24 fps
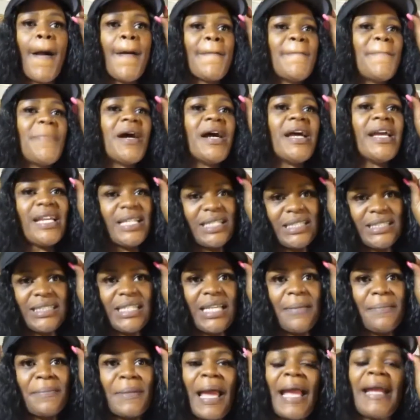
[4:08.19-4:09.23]
But it
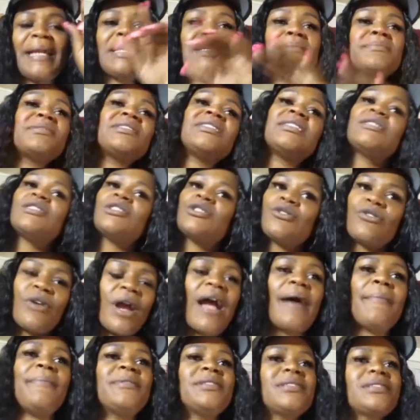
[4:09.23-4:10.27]
seemed like them
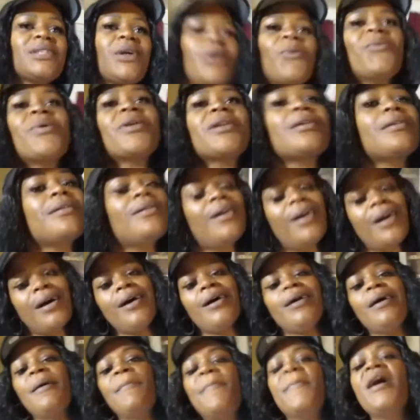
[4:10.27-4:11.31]
subscribers don't want to
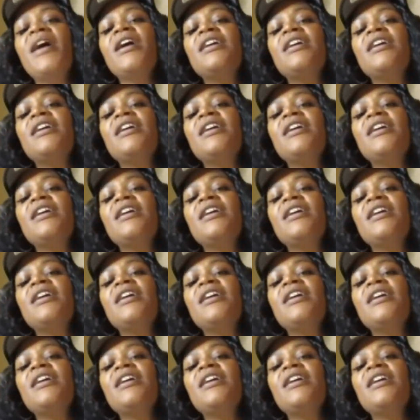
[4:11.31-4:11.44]
come.